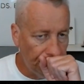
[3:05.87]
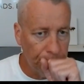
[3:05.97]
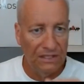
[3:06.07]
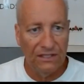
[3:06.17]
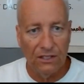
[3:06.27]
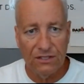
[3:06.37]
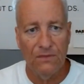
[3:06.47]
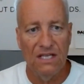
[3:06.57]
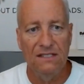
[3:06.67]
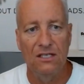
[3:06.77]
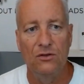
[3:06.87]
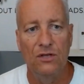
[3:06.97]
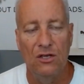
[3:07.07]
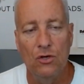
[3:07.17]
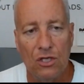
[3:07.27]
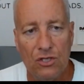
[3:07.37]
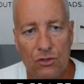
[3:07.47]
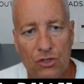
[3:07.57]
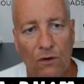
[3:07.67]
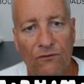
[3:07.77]
But there's some things that you can do
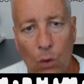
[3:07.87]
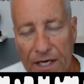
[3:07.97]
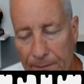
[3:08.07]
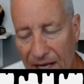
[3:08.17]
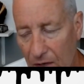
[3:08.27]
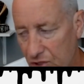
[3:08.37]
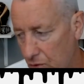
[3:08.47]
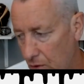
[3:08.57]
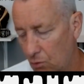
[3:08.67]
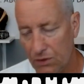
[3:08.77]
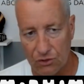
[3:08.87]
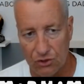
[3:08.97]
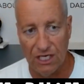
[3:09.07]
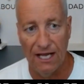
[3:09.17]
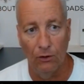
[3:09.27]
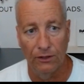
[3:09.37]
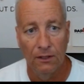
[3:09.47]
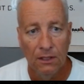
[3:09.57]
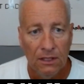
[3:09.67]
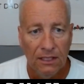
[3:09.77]
to avoid a power struggle with your child.
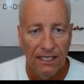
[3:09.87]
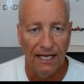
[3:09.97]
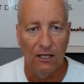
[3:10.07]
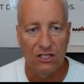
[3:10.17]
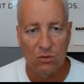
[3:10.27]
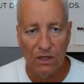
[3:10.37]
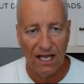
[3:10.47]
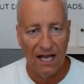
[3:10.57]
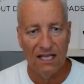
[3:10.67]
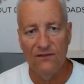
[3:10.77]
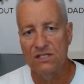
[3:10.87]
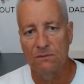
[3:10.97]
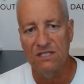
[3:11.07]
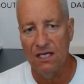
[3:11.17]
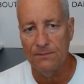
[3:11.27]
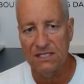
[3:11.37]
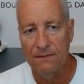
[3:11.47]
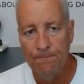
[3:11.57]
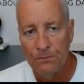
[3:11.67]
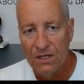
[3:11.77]
And I just want to kind of give you some tips
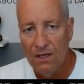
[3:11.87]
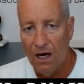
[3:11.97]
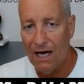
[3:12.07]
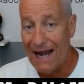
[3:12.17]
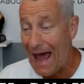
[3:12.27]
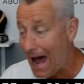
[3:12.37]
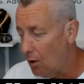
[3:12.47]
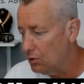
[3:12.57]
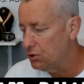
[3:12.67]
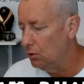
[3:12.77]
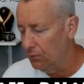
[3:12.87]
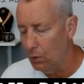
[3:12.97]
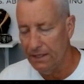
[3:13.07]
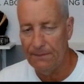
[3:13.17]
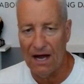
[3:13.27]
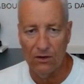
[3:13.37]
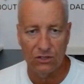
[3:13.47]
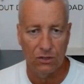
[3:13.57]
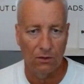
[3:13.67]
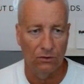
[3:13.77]
on how to avoid power
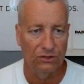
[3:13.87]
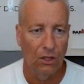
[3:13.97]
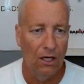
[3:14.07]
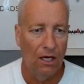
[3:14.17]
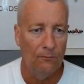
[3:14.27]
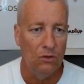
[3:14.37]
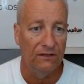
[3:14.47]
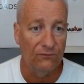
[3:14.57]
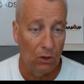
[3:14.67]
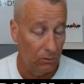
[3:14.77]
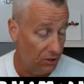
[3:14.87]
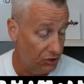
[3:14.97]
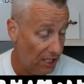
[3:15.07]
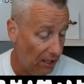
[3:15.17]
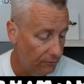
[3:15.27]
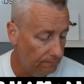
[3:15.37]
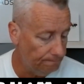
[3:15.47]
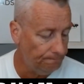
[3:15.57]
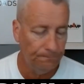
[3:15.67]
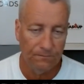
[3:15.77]
struggles moving forward with your child.
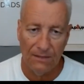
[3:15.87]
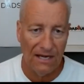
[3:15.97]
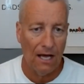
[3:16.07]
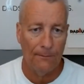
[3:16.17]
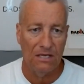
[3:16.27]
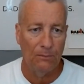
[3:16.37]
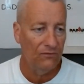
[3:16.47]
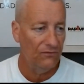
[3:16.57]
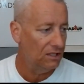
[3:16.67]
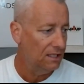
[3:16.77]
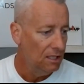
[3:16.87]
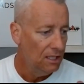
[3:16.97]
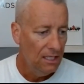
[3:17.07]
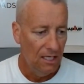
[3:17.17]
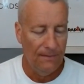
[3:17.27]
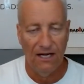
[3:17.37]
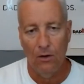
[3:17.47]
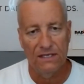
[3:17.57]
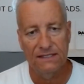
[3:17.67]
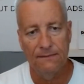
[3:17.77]
They may not be perfect. It may
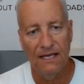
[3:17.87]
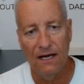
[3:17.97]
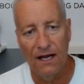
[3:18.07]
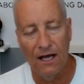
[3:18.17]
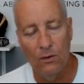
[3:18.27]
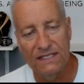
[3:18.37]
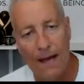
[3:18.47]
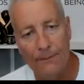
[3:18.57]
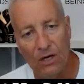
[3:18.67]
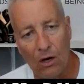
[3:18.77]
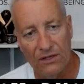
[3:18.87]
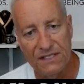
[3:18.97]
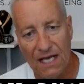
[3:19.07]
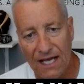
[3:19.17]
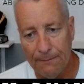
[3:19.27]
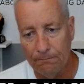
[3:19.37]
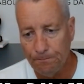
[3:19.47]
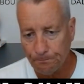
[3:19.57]
not always happen all the time.